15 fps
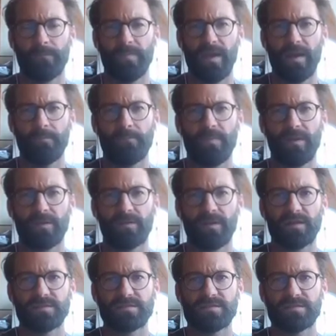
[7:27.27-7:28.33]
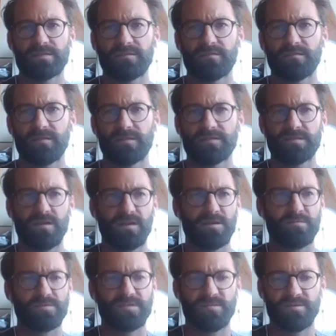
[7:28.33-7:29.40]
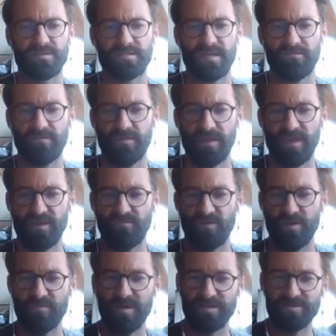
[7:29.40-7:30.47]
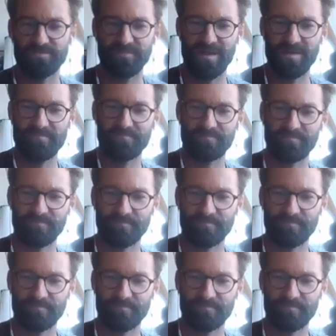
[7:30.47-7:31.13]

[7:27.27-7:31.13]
yeah, and let's talk about some of this stuff. Thank you very much. Bye.